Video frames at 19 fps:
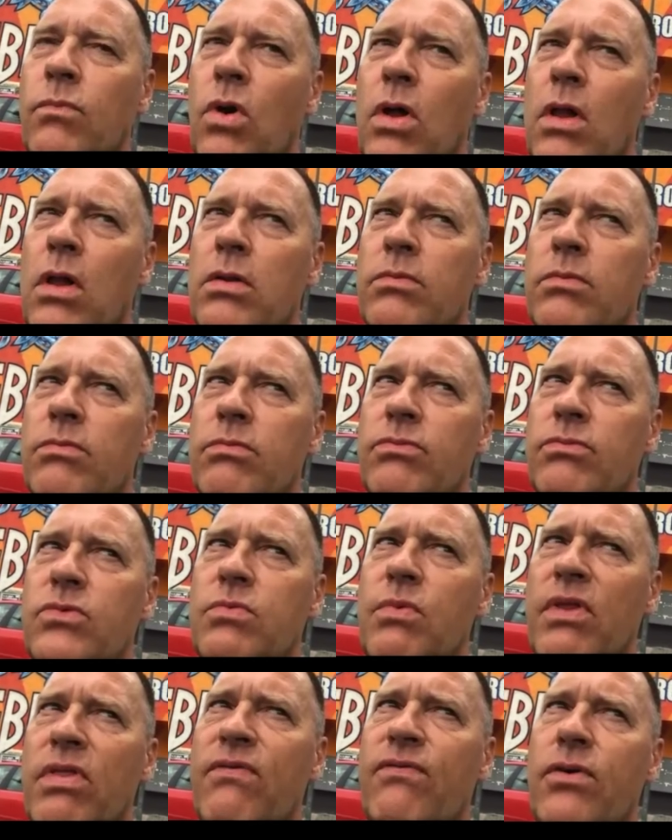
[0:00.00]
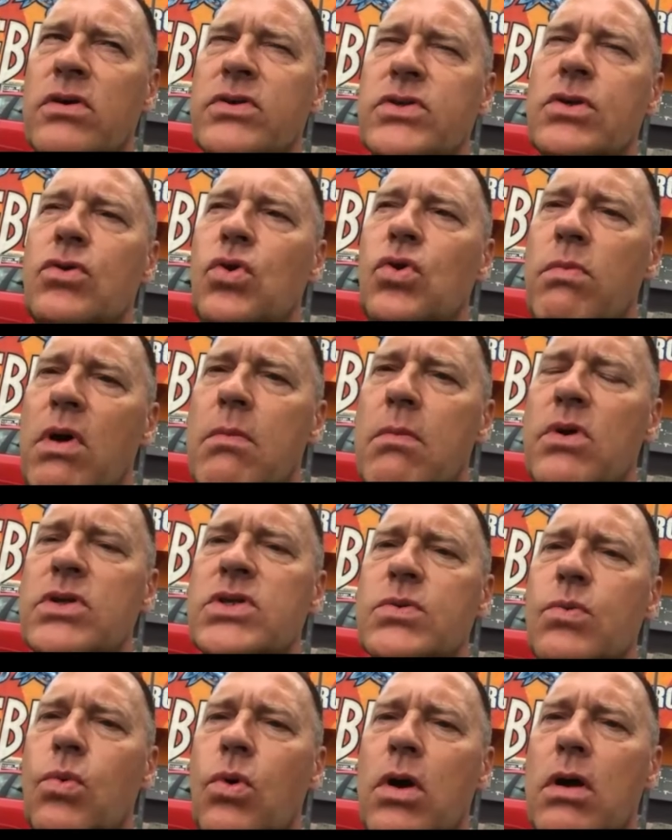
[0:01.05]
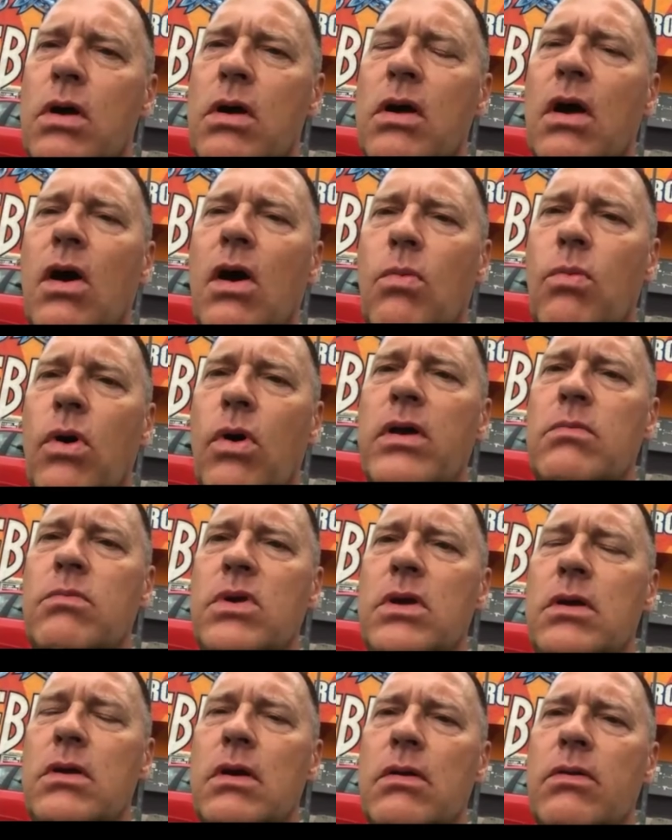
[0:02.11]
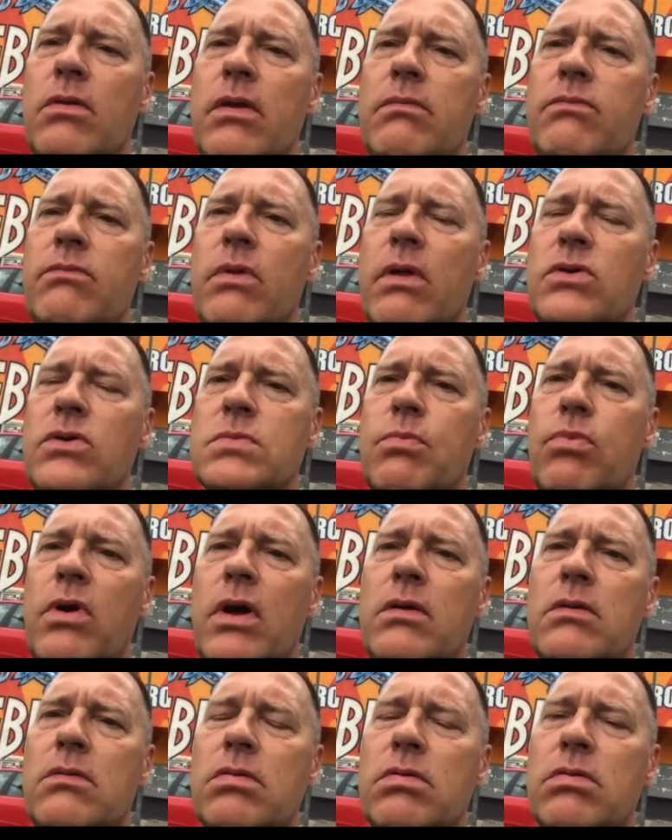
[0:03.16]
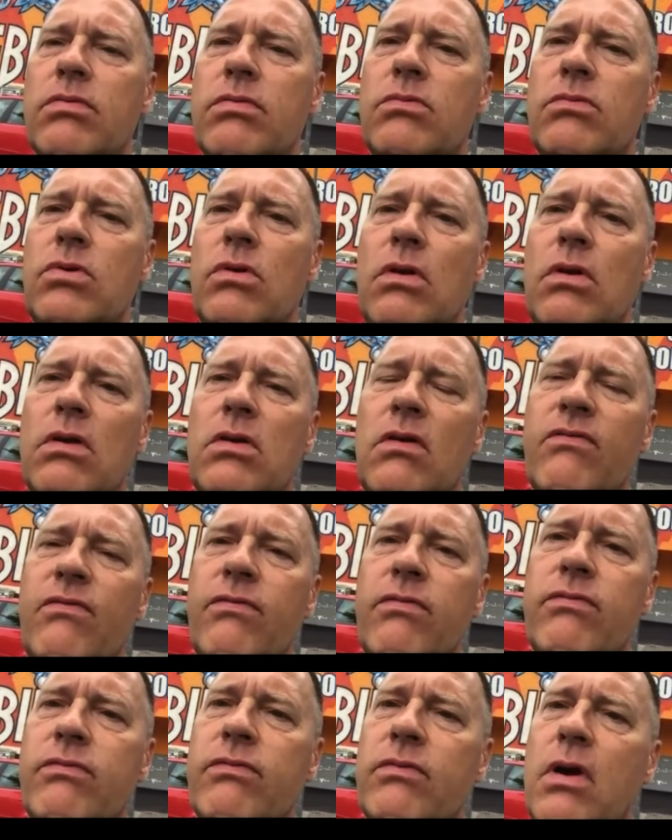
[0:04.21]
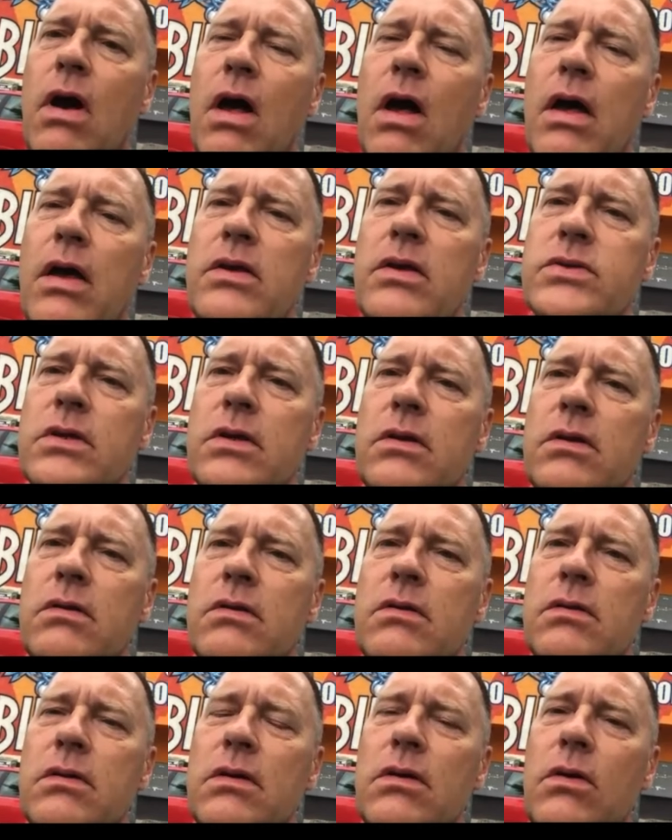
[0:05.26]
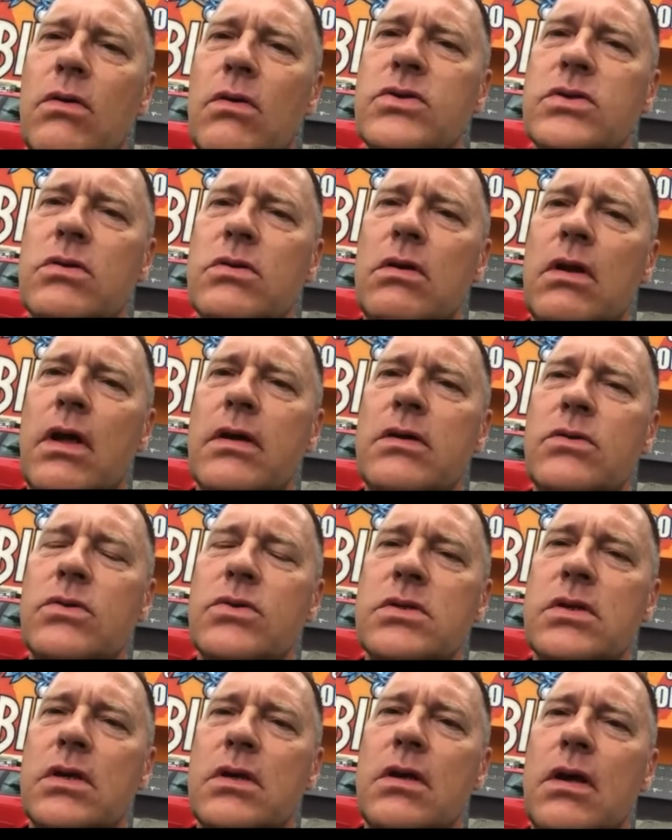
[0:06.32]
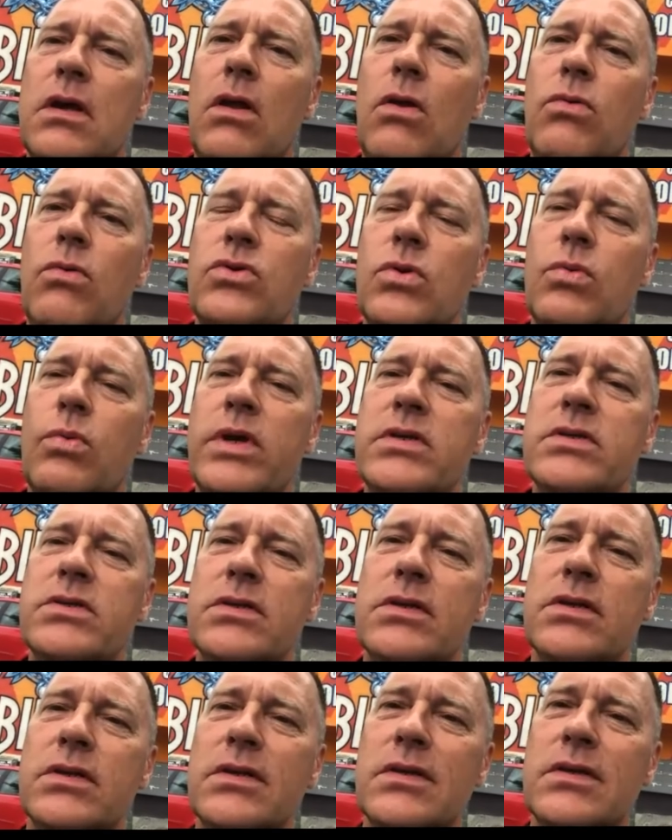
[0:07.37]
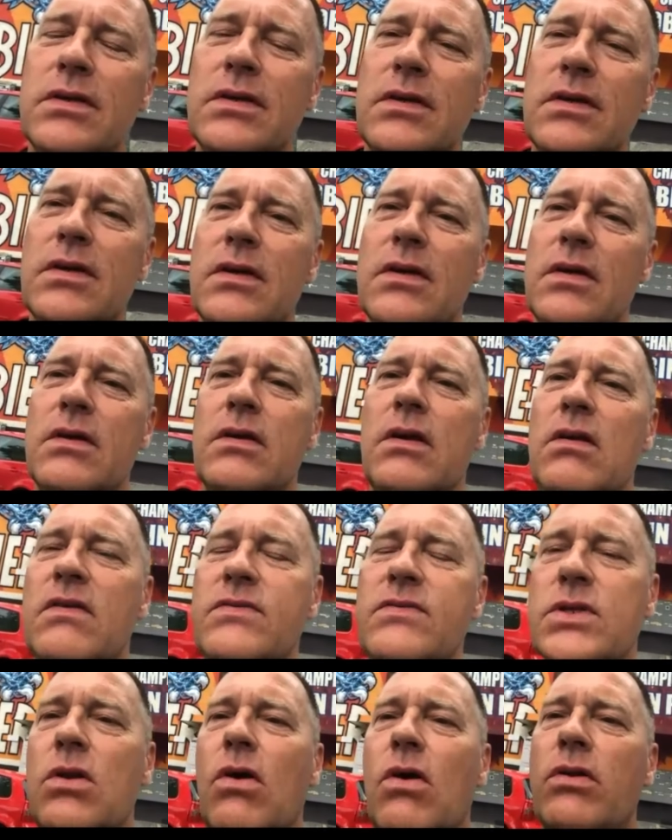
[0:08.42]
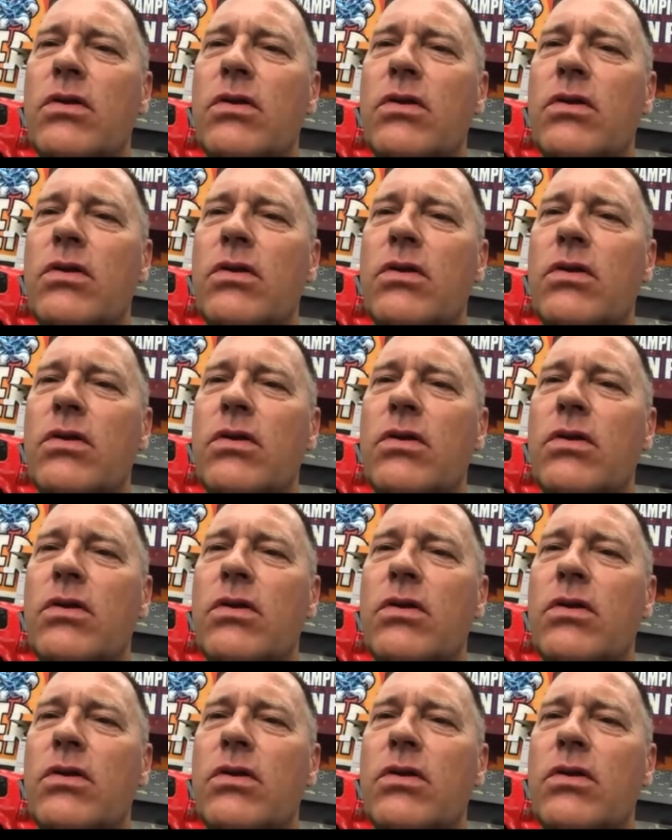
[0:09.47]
well, the first crew members were Cowboy and me, and then they spread to a lot of guys. And uh, also like to say hello to Whisk. He lives mm-hmm. in